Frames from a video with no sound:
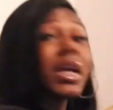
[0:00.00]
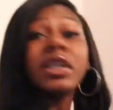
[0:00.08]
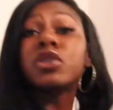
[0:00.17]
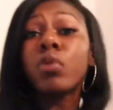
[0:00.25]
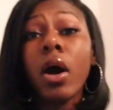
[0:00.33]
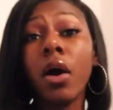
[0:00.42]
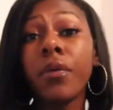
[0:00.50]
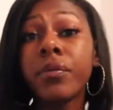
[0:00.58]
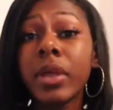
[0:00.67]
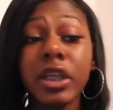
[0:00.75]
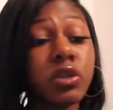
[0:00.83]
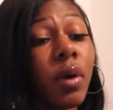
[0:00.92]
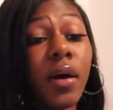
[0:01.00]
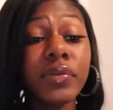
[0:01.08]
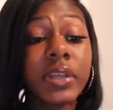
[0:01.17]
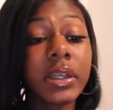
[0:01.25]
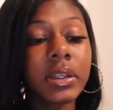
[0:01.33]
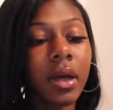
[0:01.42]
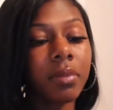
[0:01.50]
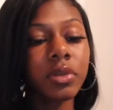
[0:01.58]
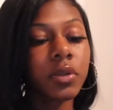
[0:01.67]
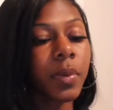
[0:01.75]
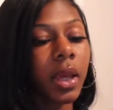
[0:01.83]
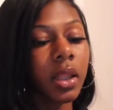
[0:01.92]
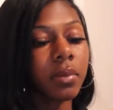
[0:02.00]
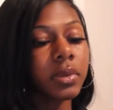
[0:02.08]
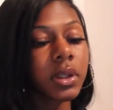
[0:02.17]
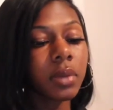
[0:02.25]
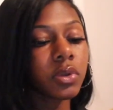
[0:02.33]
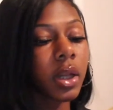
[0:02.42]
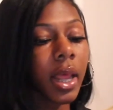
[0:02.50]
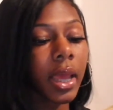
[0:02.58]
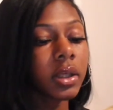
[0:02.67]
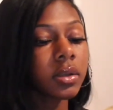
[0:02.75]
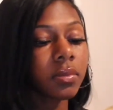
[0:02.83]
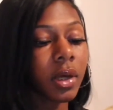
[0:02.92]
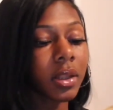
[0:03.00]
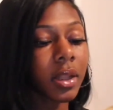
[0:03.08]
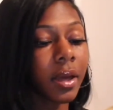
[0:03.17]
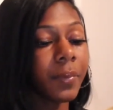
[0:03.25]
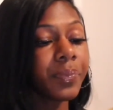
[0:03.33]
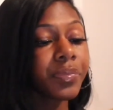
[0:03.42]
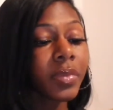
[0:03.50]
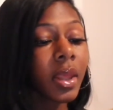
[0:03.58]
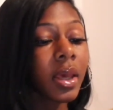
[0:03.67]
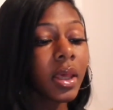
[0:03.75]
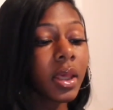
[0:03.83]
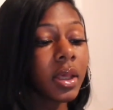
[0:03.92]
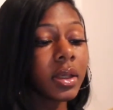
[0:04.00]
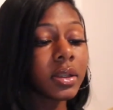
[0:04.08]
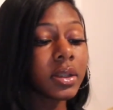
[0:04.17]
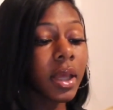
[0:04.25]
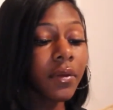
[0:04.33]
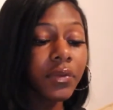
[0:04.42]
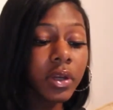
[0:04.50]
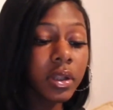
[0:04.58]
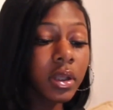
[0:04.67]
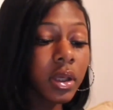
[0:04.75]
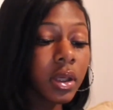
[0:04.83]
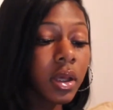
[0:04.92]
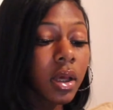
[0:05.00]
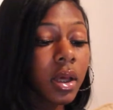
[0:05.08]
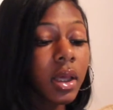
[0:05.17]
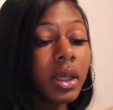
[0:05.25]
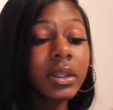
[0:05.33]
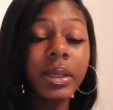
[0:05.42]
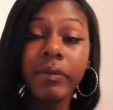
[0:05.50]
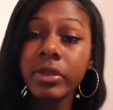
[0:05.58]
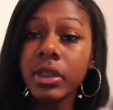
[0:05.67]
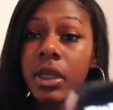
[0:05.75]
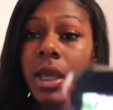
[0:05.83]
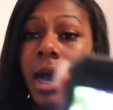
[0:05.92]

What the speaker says: is 12. He's 12, sis. I'm just playing. Let me stop trying to age him like that. He is definitely, he's 17,